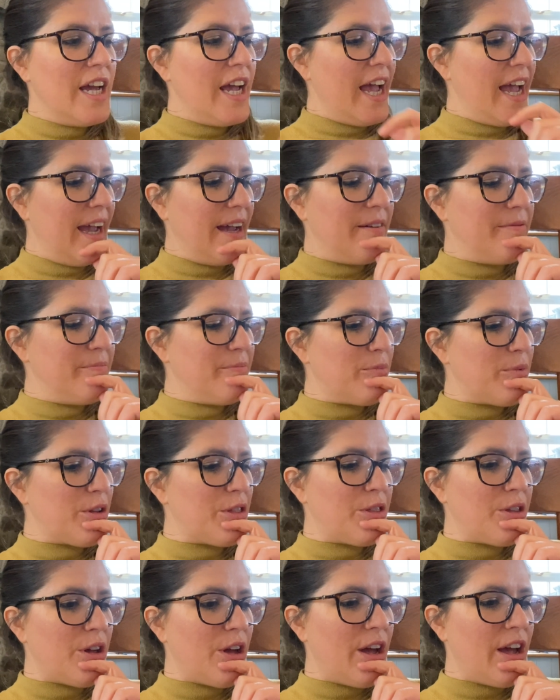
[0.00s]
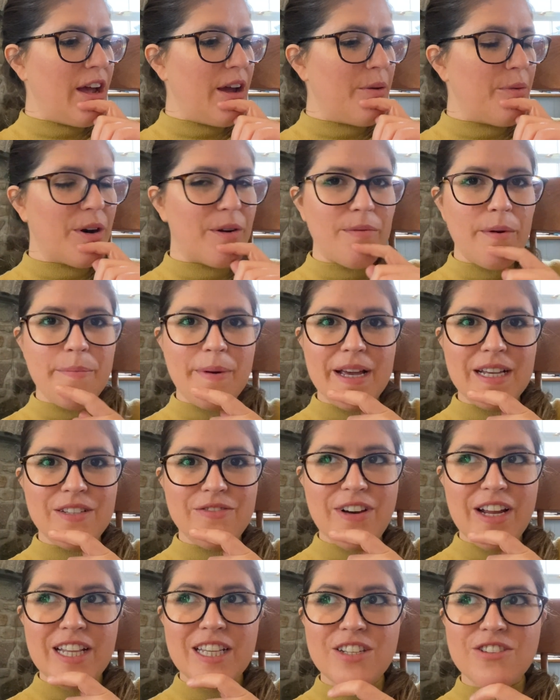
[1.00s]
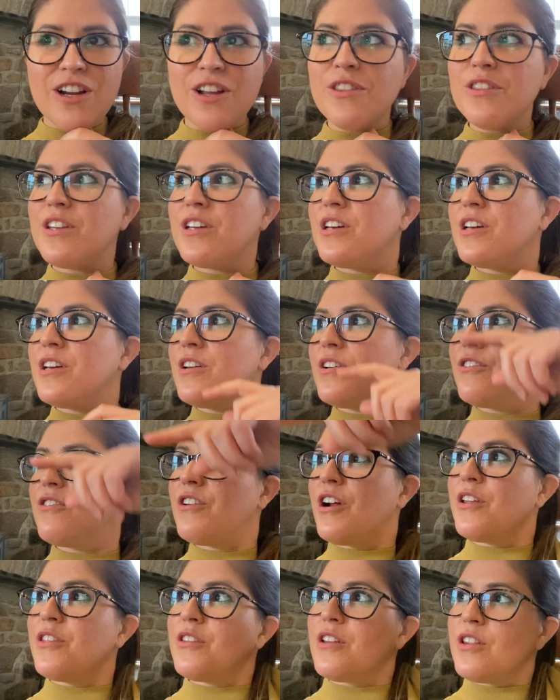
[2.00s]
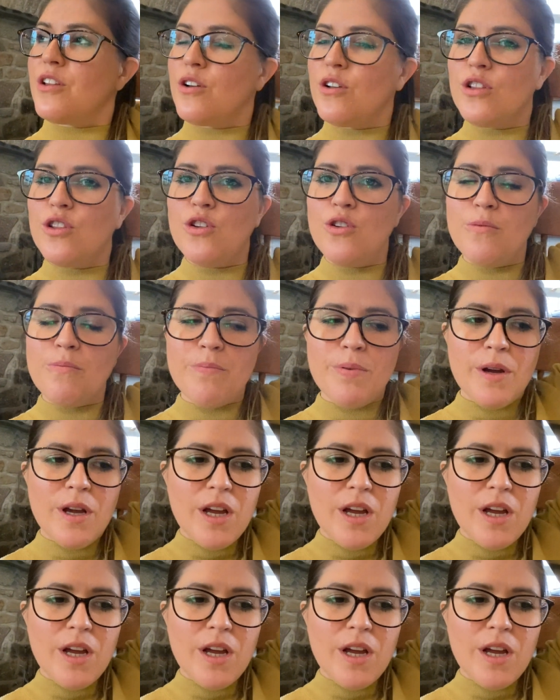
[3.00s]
with one of my best friends round the little loop.